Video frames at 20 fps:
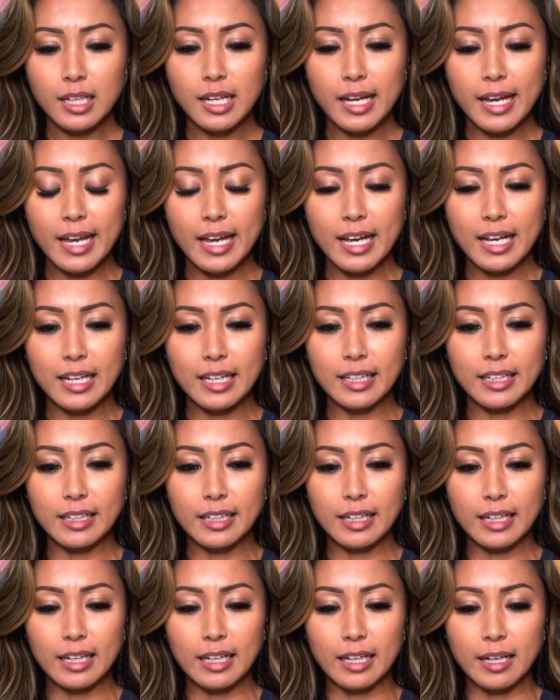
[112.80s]
and
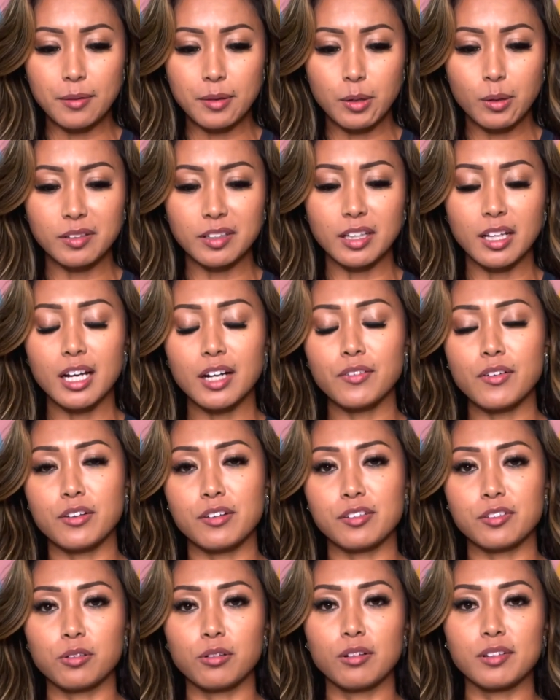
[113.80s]
there was a lot of other
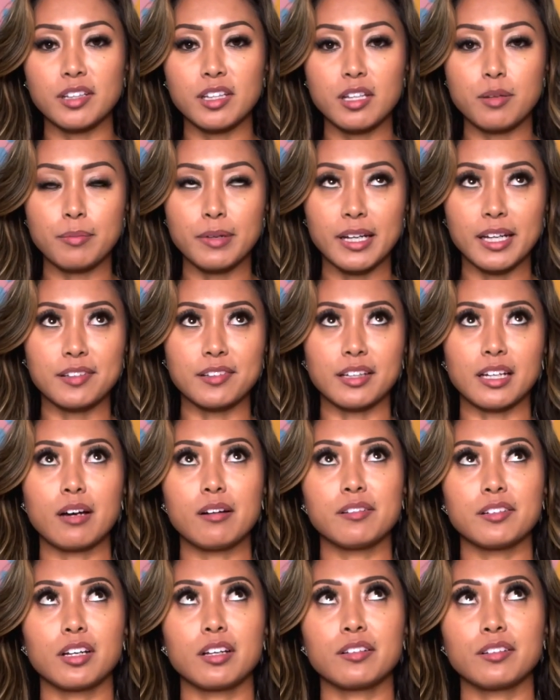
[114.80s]
schools in the mix. Like, I
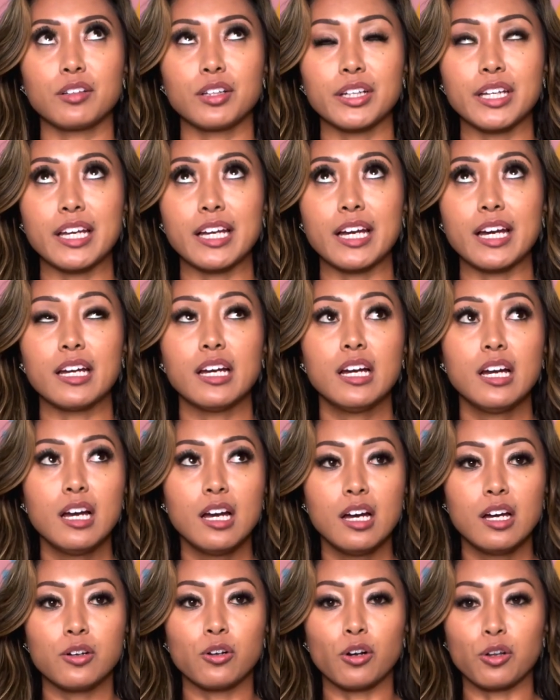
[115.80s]
was also looking at
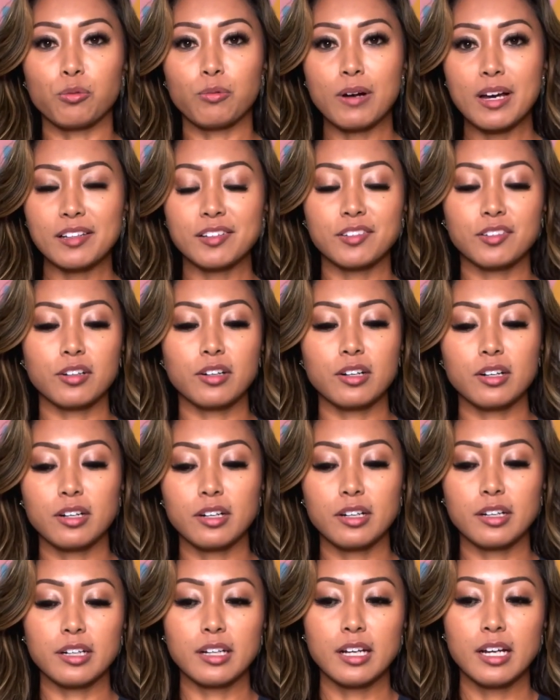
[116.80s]

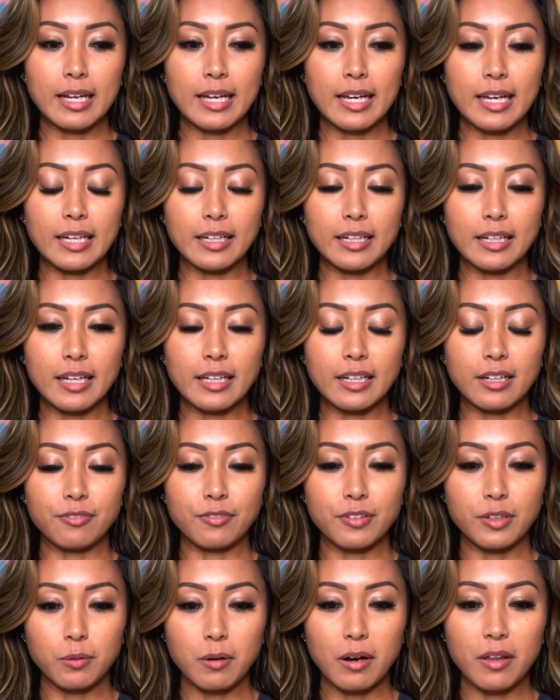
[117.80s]
Northwestern and a
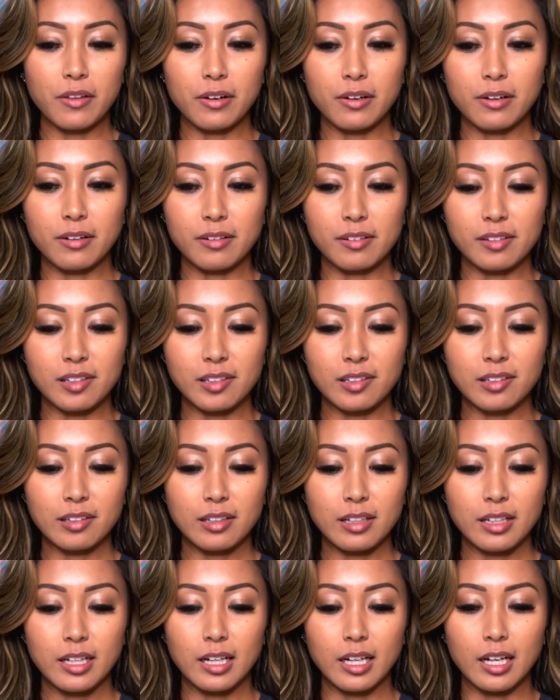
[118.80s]
few others,
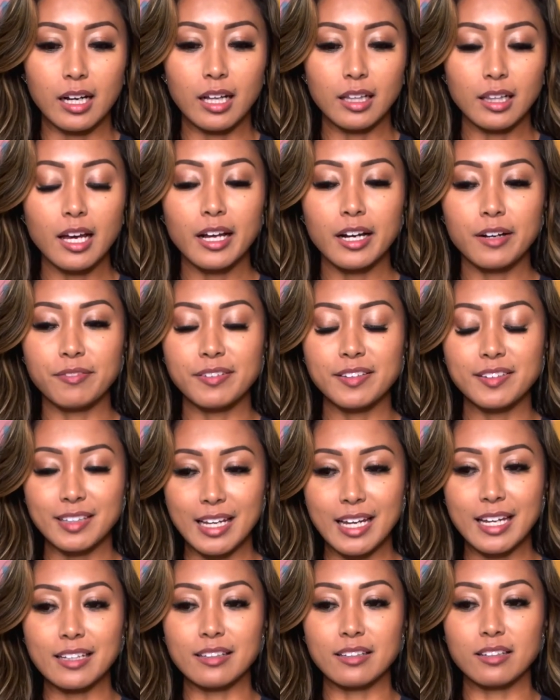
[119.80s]
a lot of
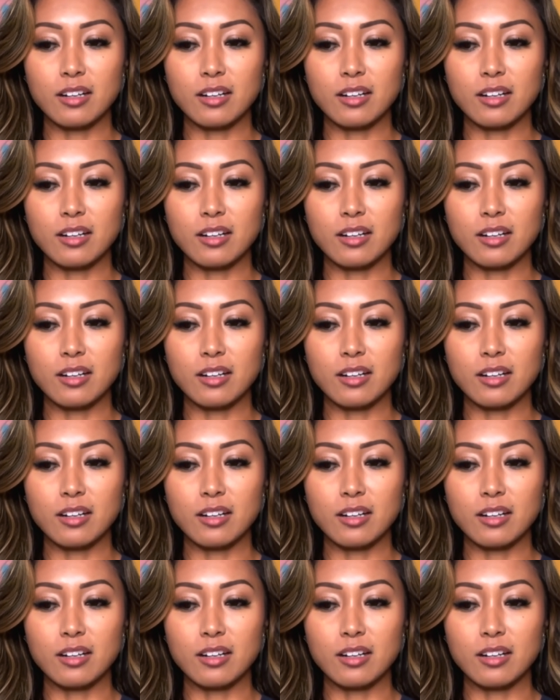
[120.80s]
state